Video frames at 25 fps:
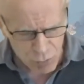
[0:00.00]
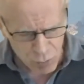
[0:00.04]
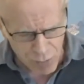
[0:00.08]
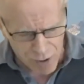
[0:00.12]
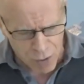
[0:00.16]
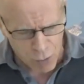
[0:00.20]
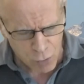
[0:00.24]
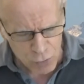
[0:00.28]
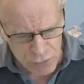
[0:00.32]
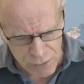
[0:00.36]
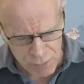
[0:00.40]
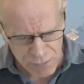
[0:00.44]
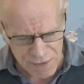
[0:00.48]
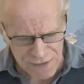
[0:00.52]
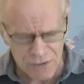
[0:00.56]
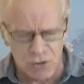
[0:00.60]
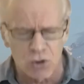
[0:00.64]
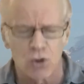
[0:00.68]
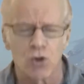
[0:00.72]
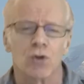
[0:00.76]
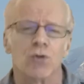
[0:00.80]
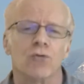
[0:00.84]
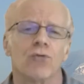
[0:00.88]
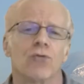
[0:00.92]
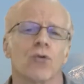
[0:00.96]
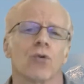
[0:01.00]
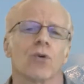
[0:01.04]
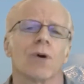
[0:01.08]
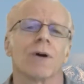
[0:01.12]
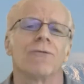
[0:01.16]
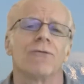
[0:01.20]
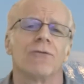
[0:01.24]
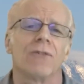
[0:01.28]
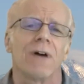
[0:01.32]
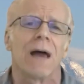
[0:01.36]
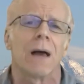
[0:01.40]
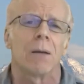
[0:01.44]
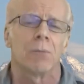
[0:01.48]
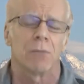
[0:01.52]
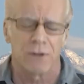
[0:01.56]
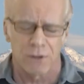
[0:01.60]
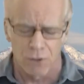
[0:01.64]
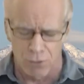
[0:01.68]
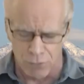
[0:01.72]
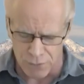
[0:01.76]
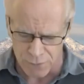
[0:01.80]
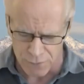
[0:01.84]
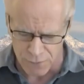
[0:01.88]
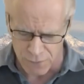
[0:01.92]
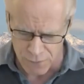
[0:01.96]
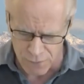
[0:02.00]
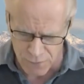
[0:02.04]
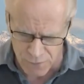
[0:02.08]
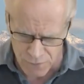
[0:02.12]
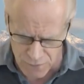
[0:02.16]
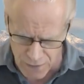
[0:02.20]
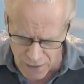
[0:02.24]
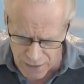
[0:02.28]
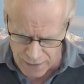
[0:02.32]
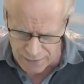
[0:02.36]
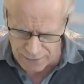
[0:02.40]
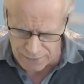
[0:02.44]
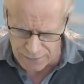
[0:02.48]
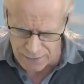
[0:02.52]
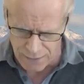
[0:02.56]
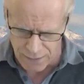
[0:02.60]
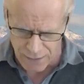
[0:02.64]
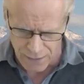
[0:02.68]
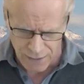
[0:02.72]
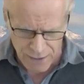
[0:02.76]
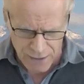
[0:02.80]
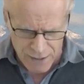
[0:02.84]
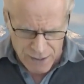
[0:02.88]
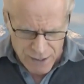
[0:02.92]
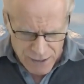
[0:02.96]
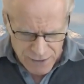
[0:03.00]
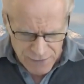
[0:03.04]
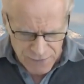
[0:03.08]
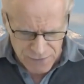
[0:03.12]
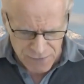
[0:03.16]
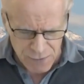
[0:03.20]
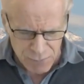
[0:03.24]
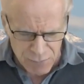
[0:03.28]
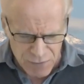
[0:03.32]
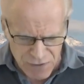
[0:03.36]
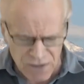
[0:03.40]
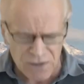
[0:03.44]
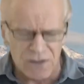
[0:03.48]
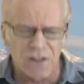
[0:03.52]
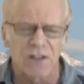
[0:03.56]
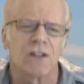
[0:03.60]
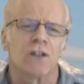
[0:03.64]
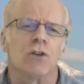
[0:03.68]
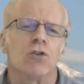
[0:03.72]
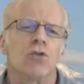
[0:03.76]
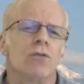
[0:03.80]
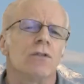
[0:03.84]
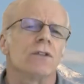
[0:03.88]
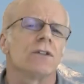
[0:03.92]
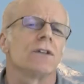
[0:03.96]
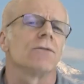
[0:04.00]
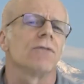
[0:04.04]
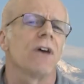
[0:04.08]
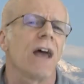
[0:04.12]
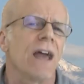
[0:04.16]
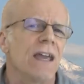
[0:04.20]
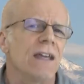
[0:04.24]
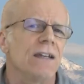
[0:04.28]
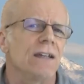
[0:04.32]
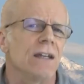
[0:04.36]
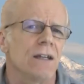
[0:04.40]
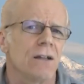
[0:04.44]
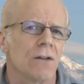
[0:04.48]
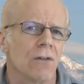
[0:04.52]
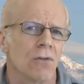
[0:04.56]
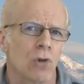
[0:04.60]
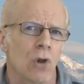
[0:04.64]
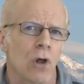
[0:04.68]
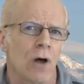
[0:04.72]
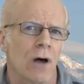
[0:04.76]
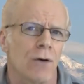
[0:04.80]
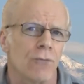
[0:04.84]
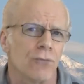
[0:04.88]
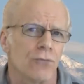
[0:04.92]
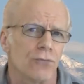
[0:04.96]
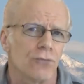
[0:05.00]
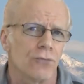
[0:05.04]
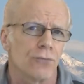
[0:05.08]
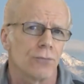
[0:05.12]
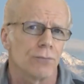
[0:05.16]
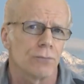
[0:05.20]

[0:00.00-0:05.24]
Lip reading: to ultimate good for a family or a society is to be accused of hating love.